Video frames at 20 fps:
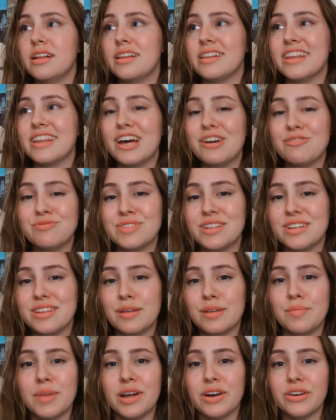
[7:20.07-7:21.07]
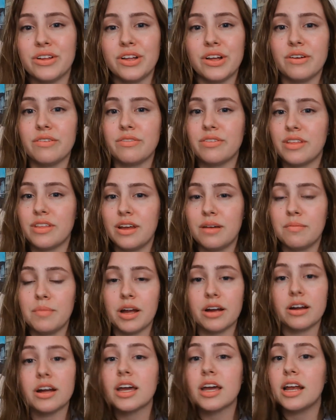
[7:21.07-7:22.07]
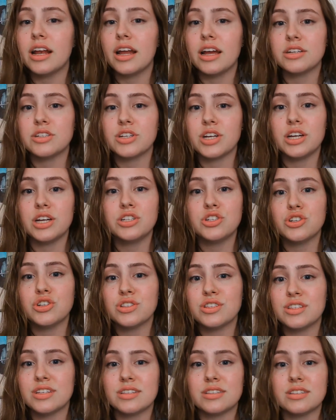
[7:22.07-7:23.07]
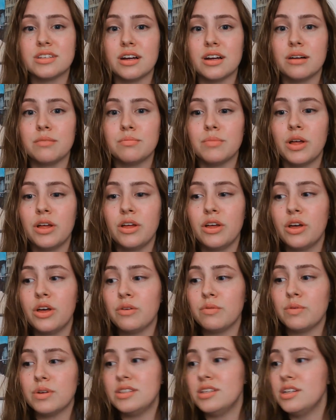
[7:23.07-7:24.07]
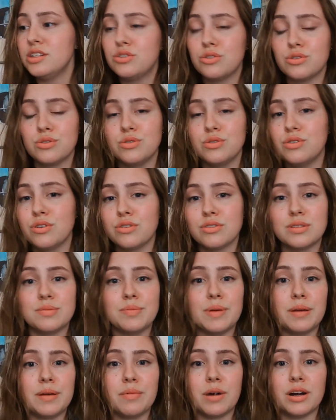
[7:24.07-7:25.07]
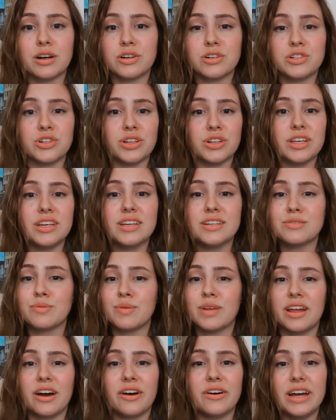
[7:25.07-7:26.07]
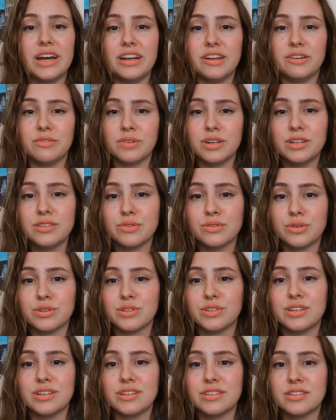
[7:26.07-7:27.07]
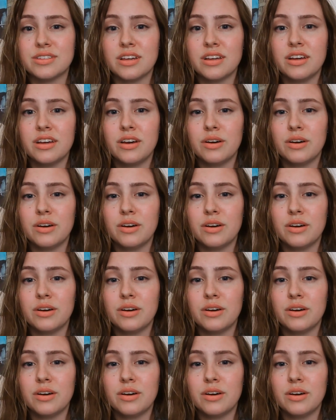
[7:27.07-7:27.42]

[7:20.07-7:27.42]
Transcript: left in the middle of the American education system with teachers who don't speak Marshallese without any resources?